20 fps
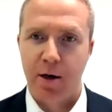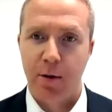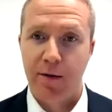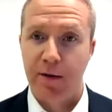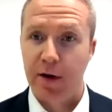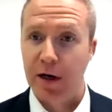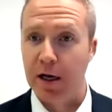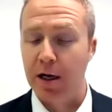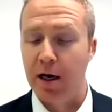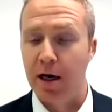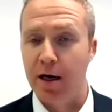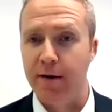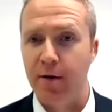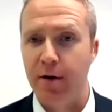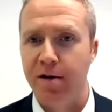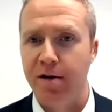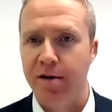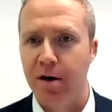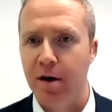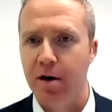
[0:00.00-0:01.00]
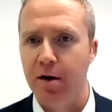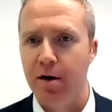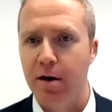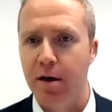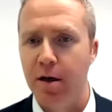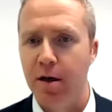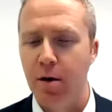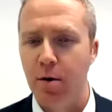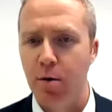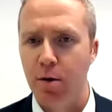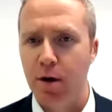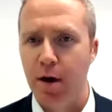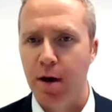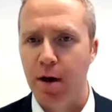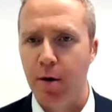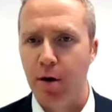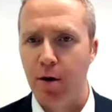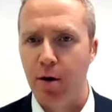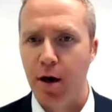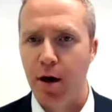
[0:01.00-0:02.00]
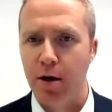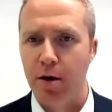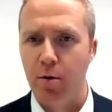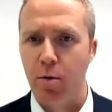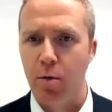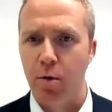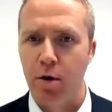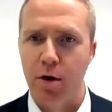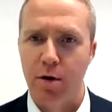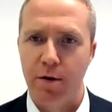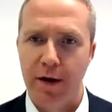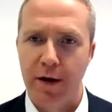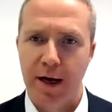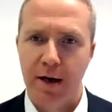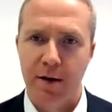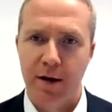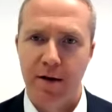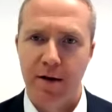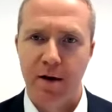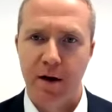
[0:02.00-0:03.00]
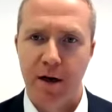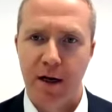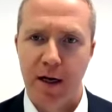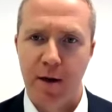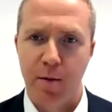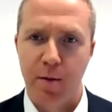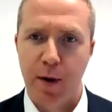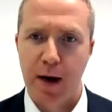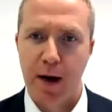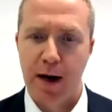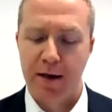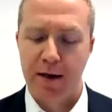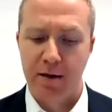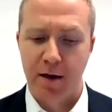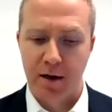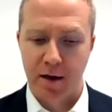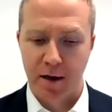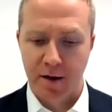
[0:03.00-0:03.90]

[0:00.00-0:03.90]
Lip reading: We've got a lot of uncertainty with Omicron and wondering how that's going to impact on